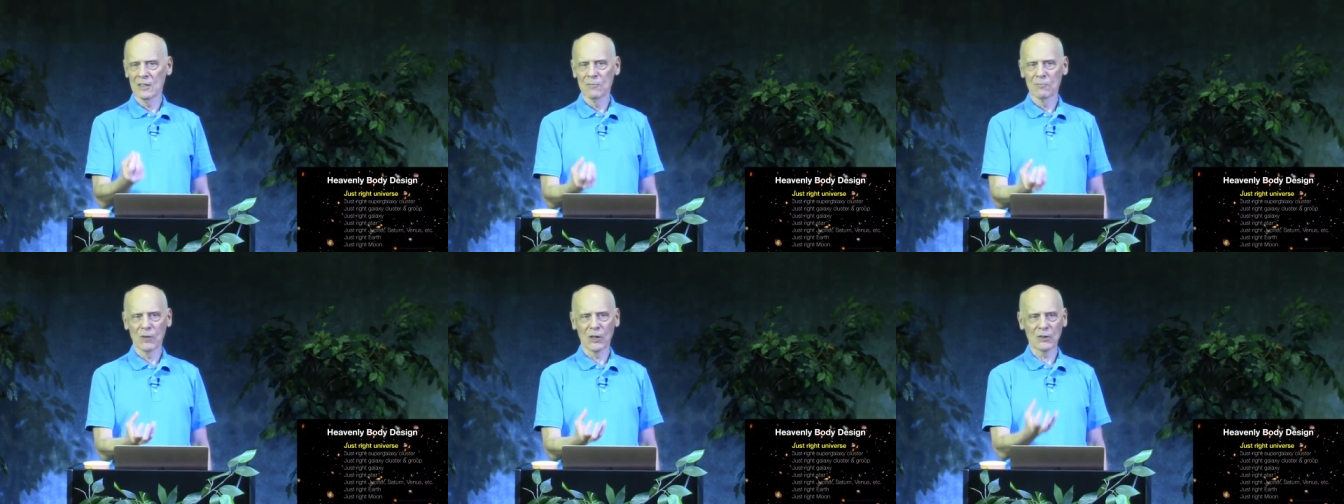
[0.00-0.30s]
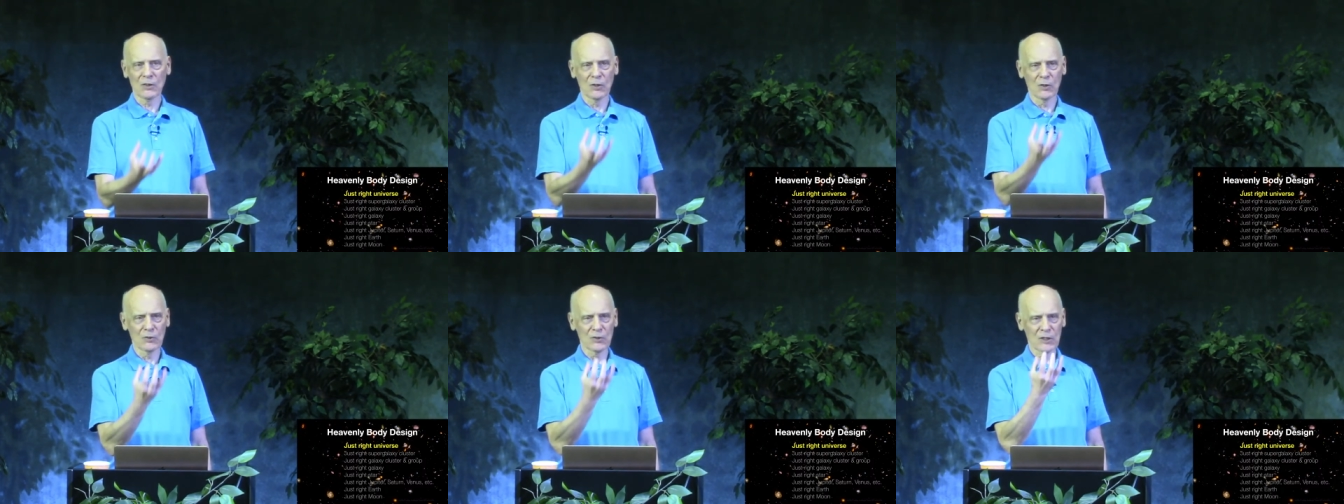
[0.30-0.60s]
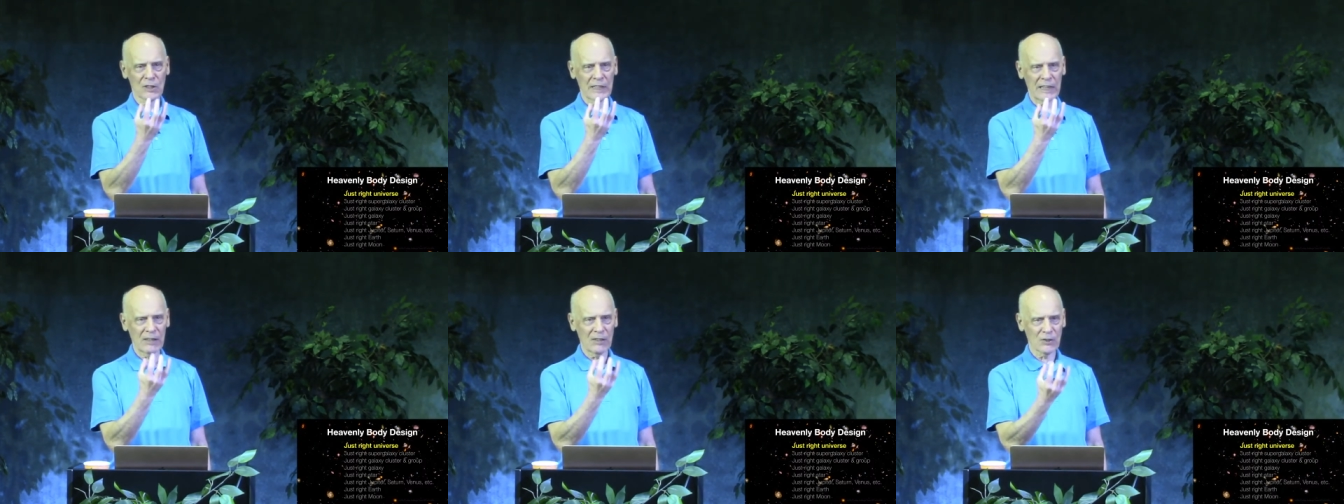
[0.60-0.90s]
But those
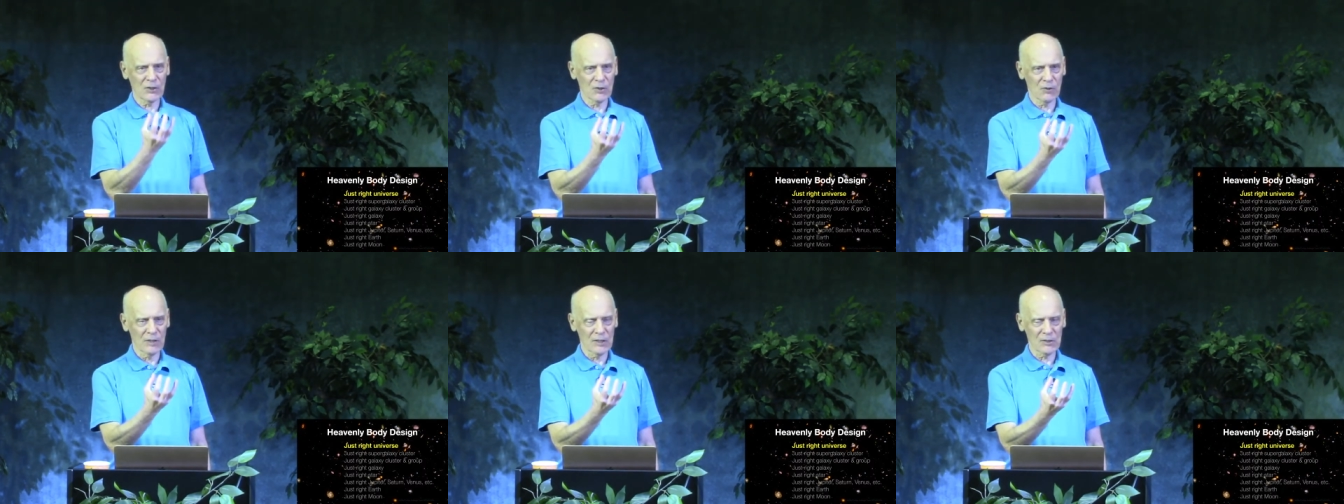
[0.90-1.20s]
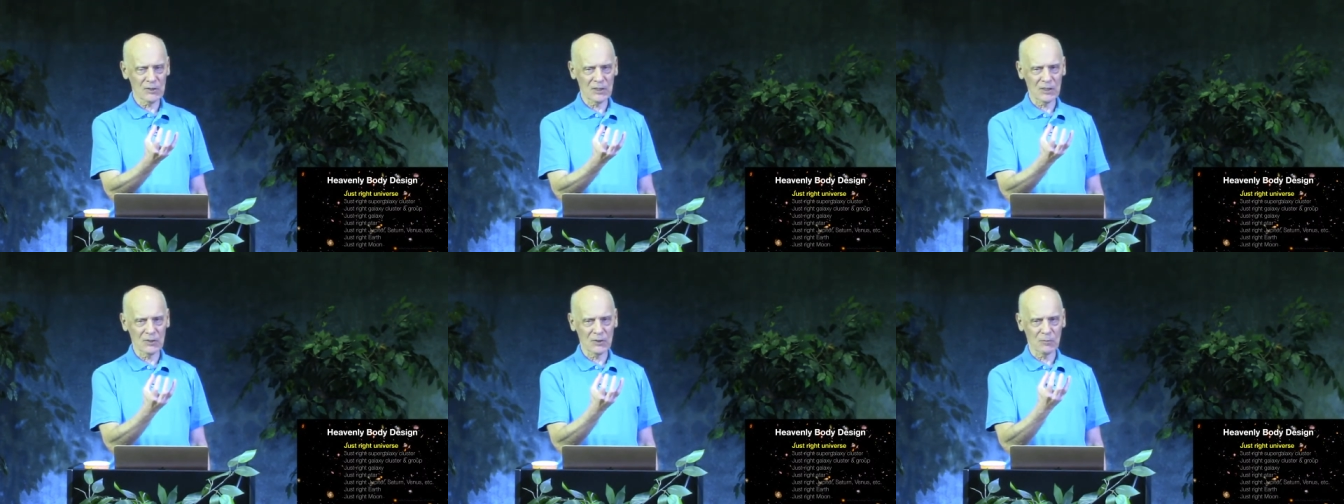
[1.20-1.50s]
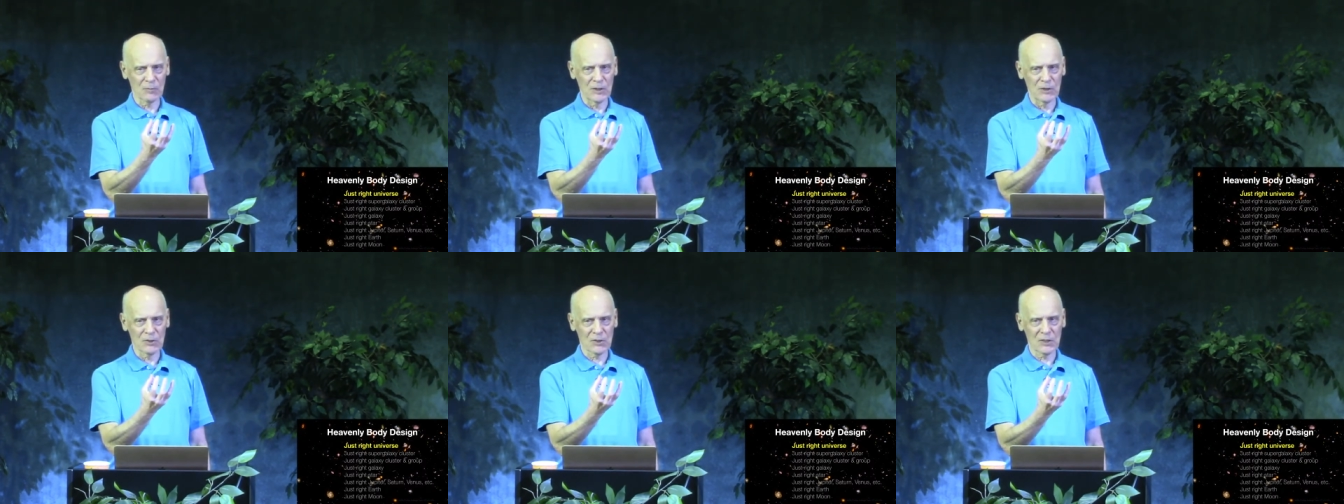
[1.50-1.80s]

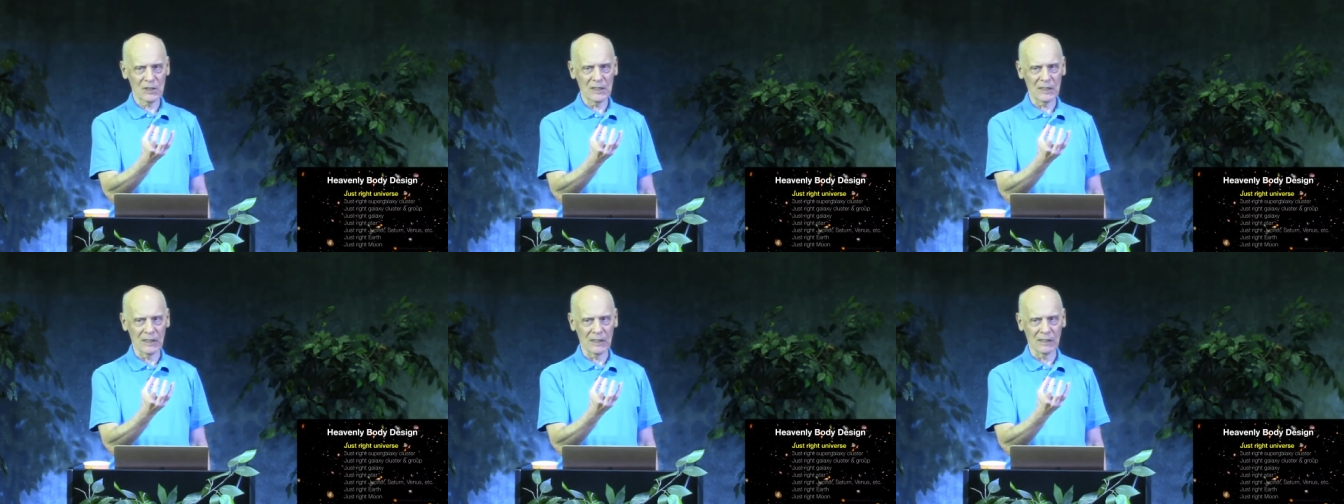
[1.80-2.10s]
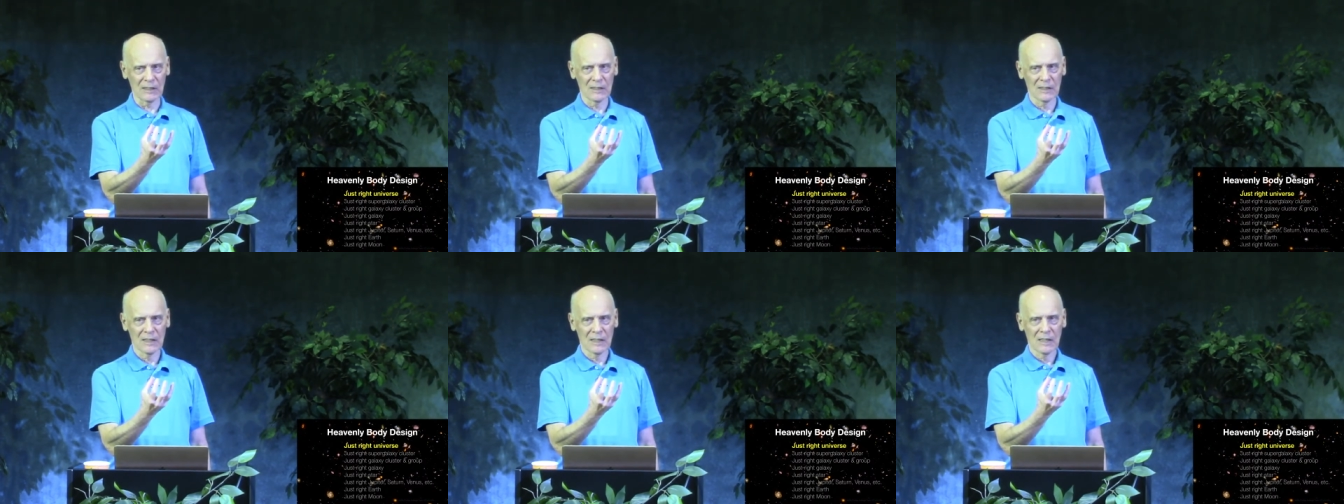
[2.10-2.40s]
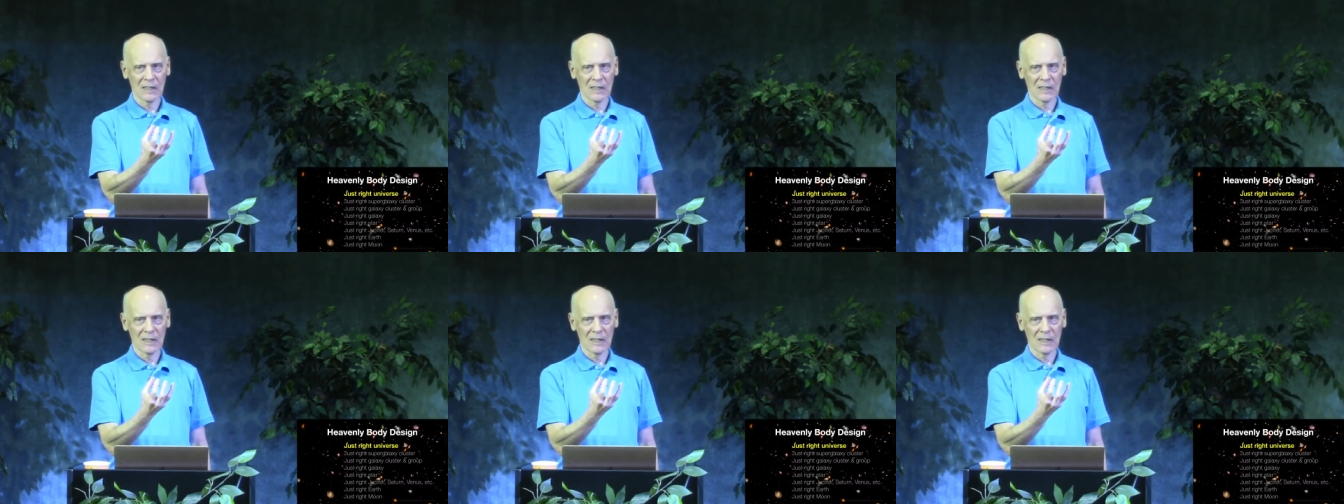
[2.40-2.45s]
characteristics we see